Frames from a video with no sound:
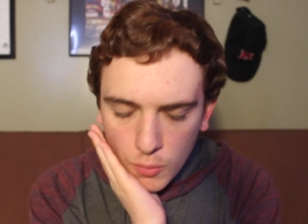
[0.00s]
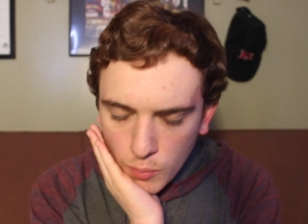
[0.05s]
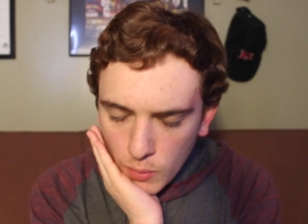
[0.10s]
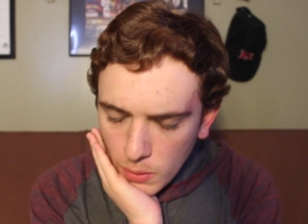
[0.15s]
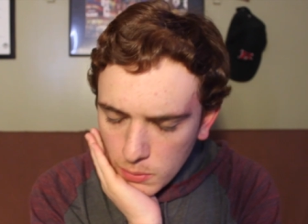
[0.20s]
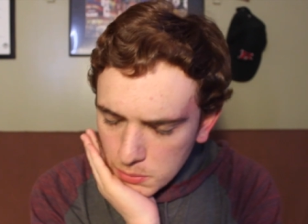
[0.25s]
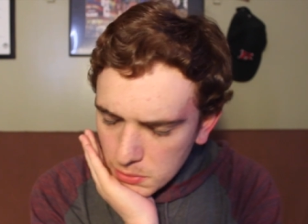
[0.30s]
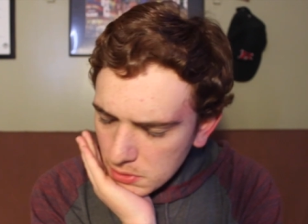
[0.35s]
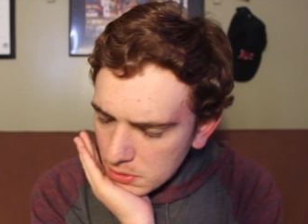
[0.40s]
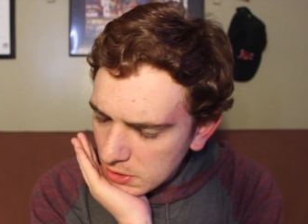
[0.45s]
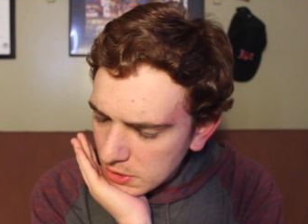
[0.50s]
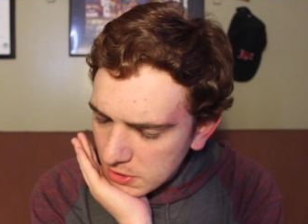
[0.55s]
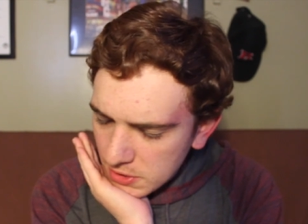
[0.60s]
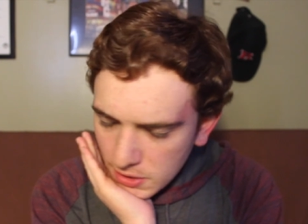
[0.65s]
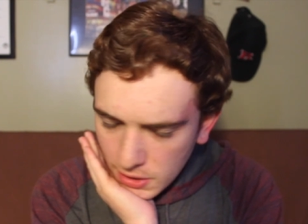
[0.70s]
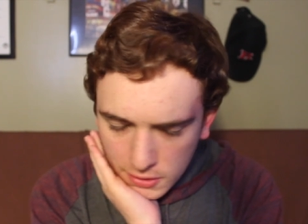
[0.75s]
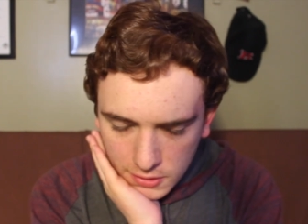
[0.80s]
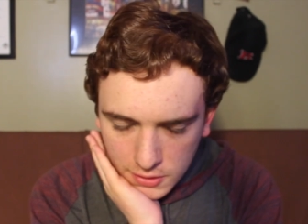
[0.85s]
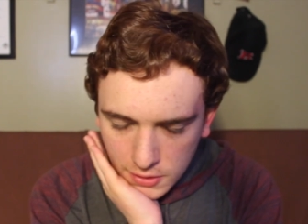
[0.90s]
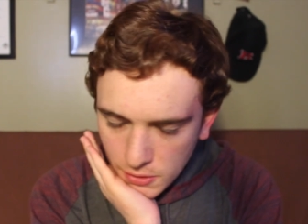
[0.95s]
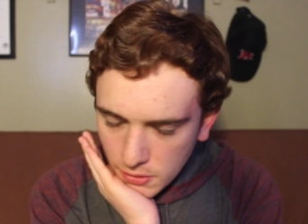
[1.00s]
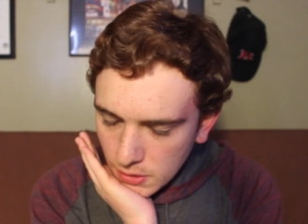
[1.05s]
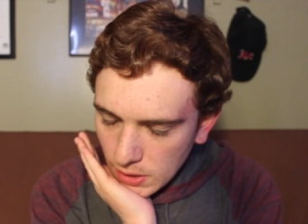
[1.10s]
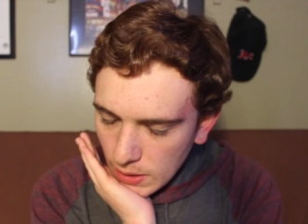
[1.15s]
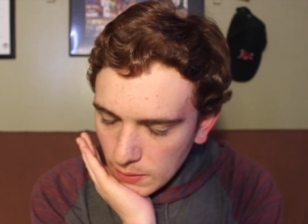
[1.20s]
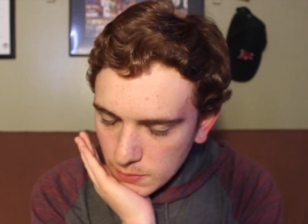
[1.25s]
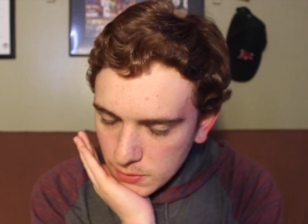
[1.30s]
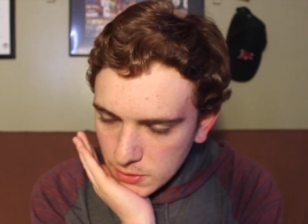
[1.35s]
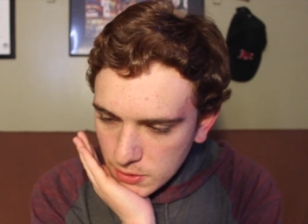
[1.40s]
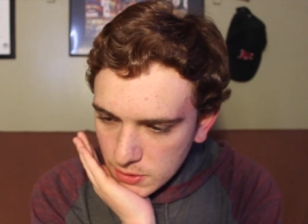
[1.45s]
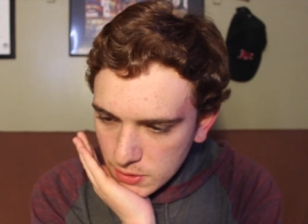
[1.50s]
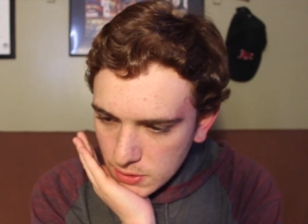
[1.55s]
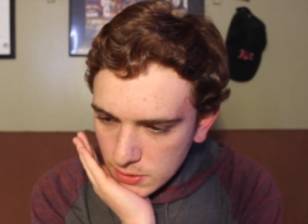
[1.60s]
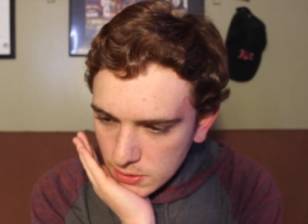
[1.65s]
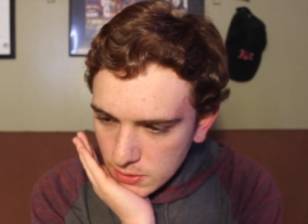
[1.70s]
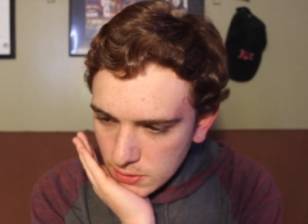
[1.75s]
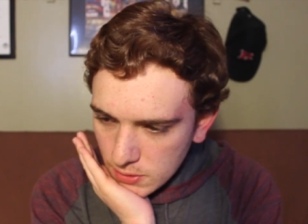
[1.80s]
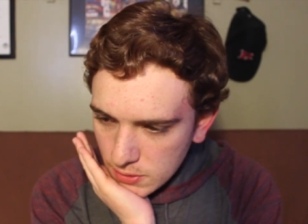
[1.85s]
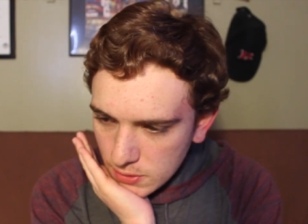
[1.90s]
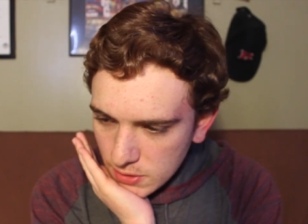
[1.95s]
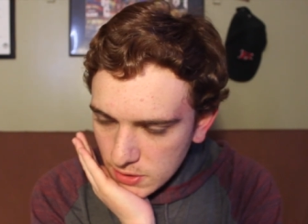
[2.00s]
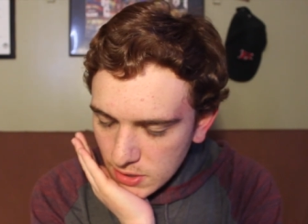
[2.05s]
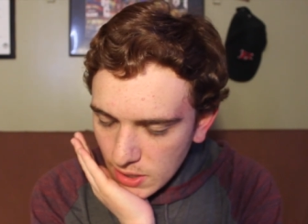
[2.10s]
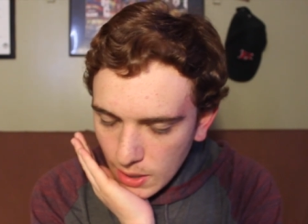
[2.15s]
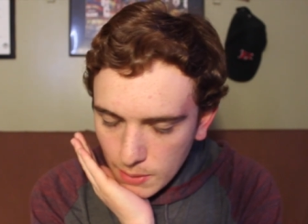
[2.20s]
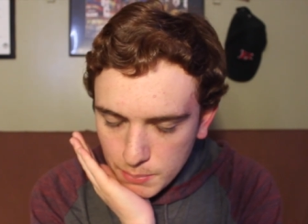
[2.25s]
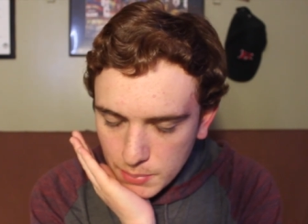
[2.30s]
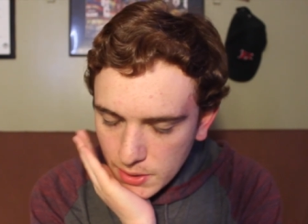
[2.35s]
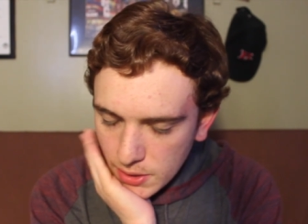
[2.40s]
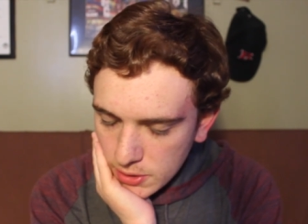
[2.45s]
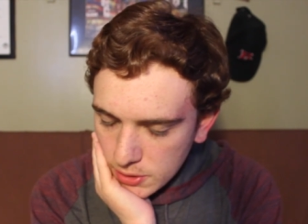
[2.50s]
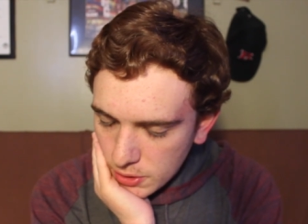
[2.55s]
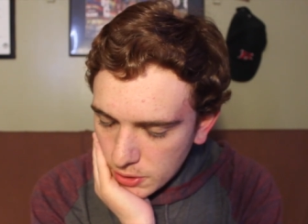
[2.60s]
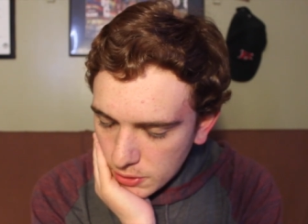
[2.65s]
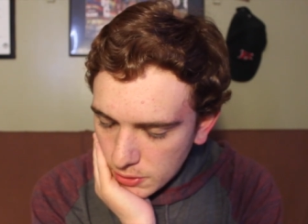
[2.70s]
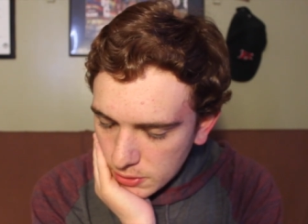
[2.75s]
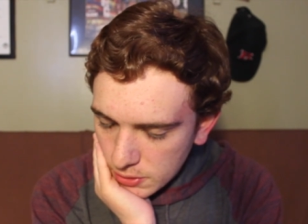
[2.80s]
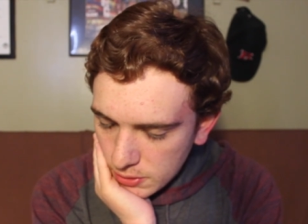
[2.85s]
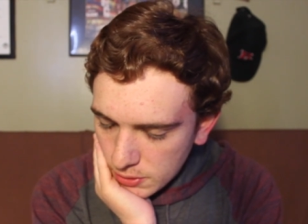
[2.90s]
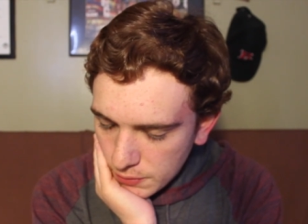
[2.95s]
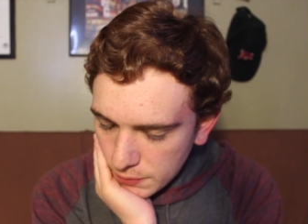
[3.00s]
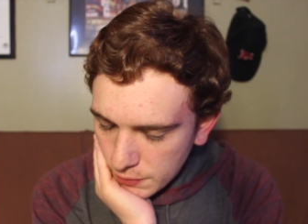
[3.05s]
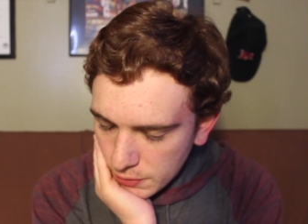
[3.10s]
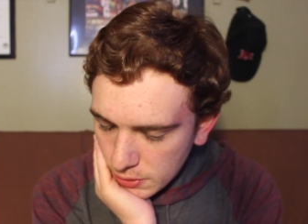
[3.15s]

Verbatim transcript: When will these young adult novels stop being turned into